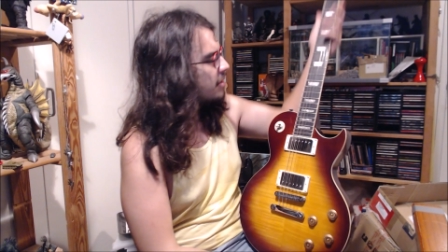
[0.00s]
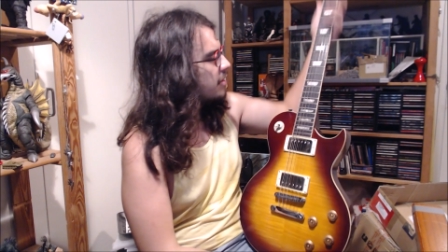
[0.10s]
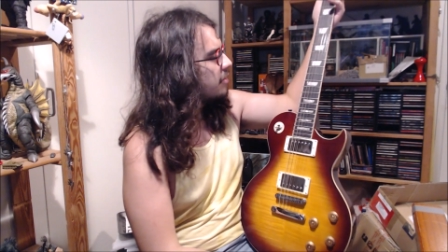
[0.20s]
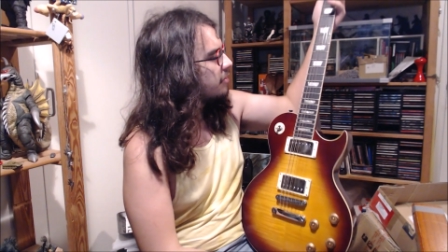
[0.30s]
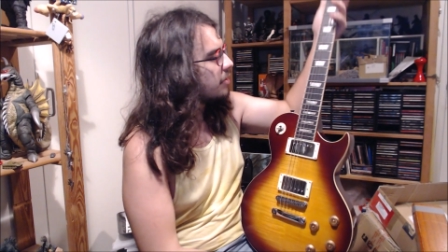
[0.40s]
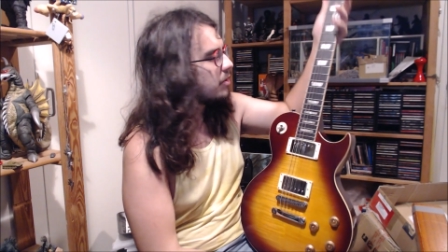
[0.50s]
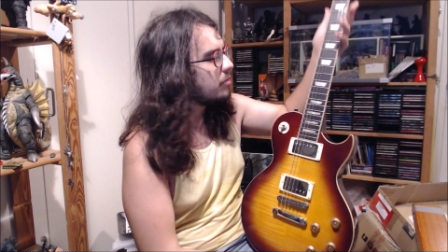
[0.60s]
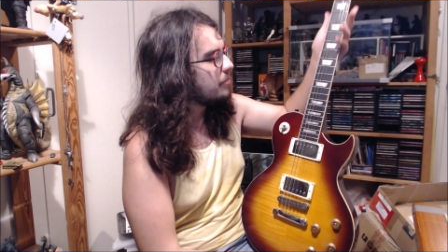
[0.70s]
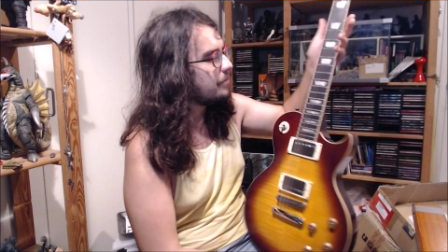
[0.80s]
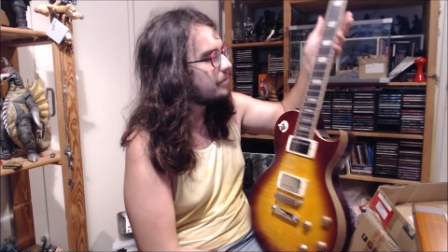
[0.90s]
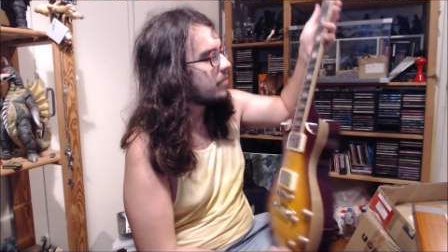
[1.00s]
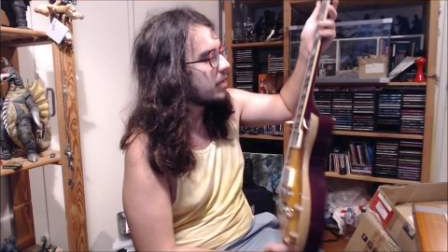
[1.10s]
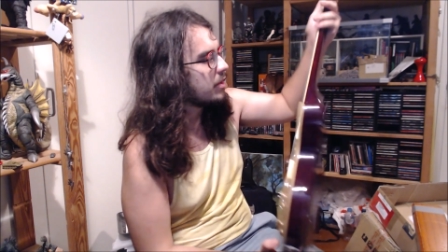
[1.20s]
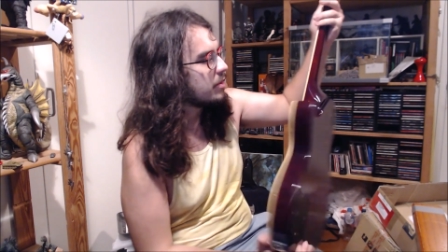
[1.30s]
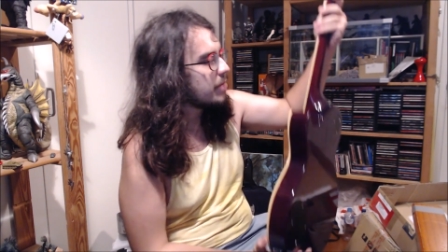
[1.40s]
So
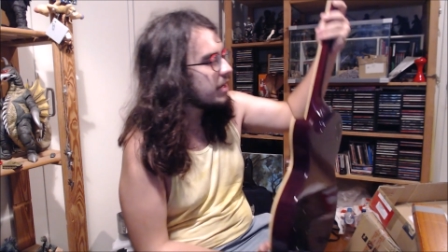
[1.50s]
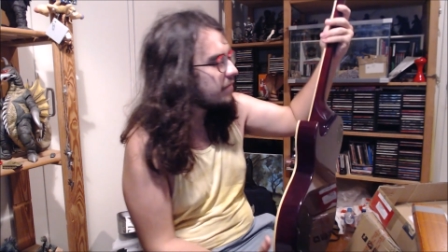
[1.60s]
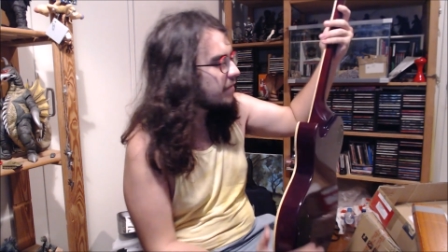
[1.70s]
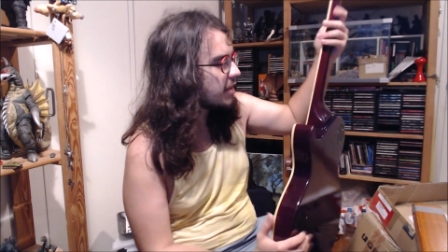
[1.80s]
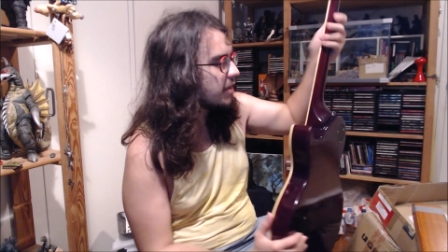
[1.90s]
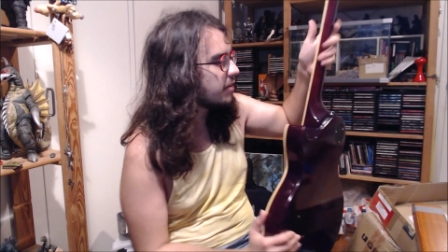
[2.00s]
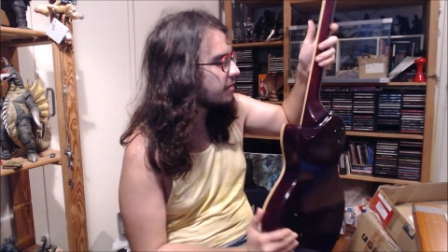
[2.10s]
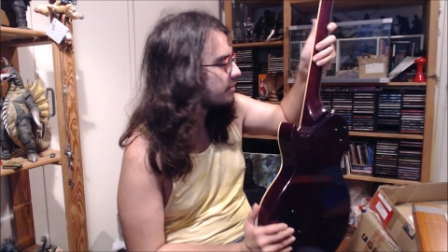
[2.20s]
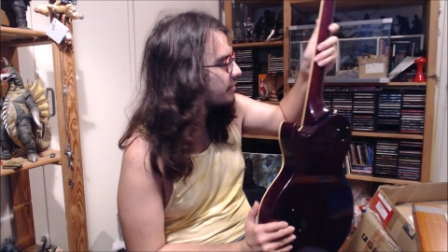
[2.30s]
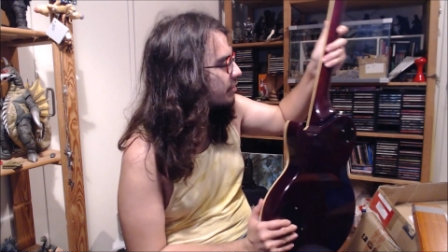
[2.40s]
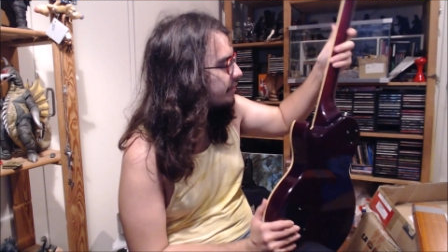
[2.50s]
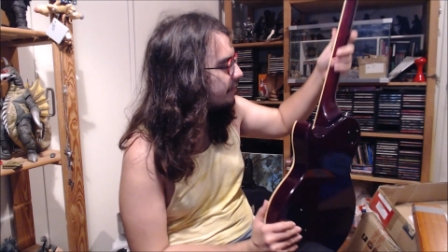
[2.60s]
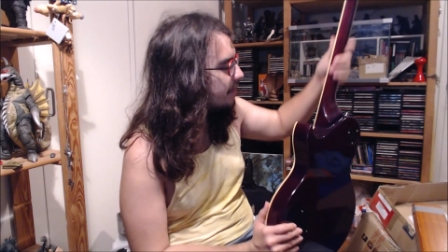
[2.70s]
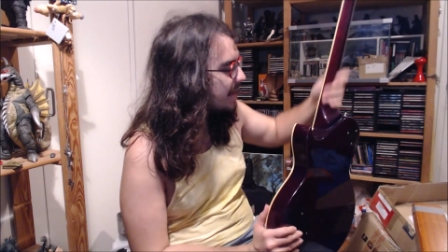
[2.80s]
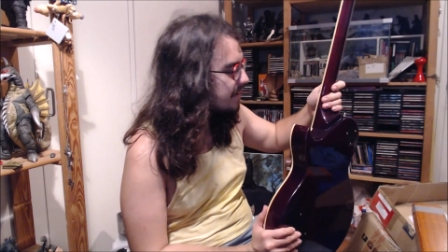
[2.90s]
the main thing is the very
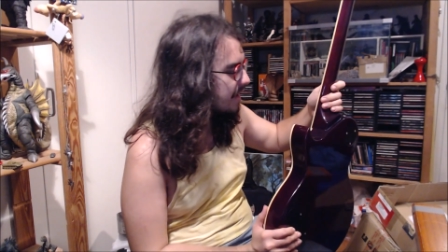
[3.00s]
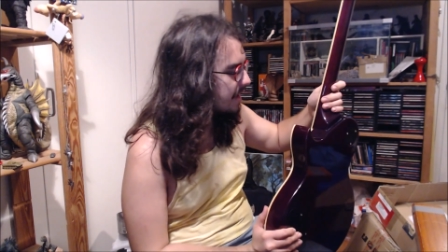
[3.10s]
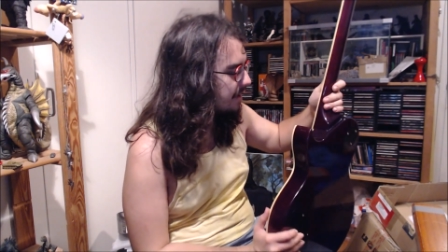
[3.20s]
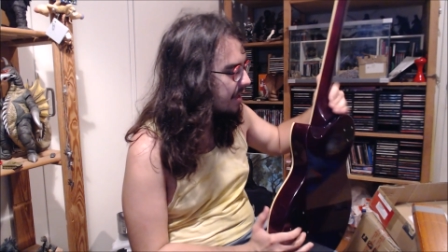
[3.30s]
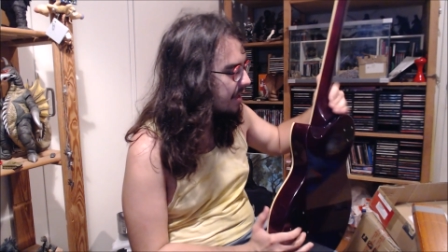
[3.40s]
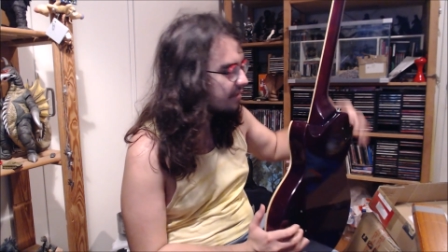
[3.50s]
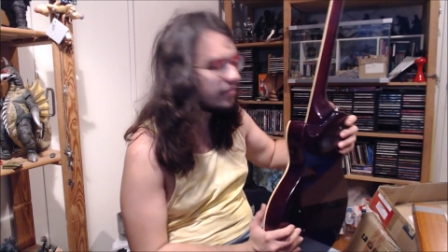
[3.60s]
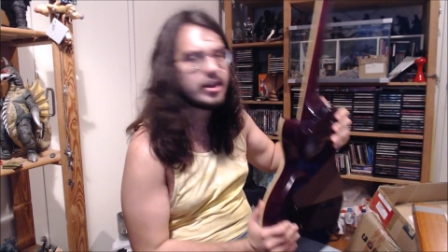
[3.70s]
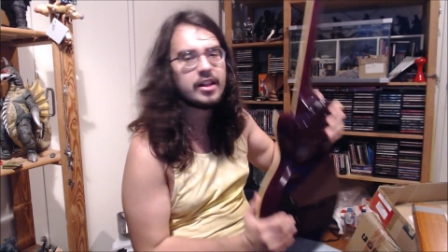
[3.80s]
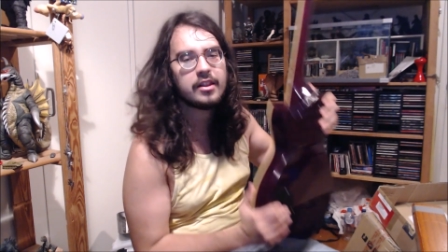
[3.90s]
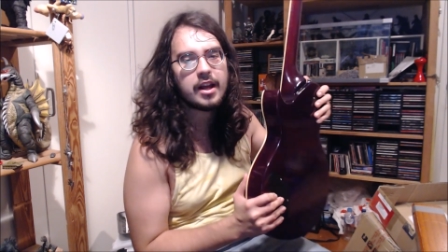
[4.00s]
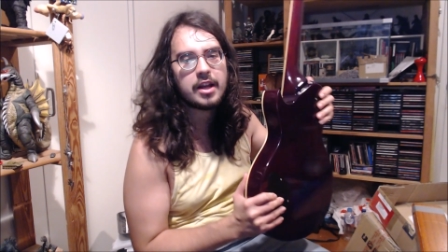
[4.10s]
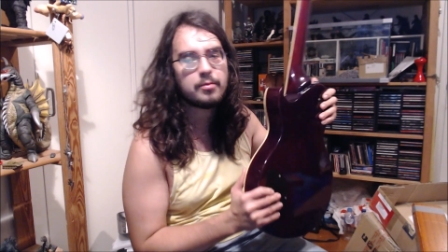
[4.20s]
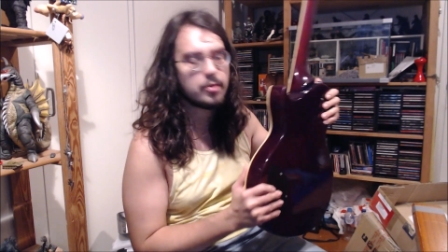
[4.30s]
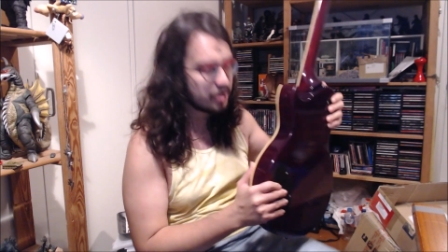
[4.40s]
flat neck and the very light
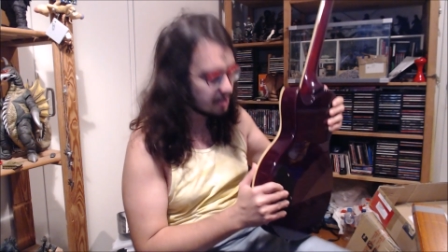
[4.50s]
body.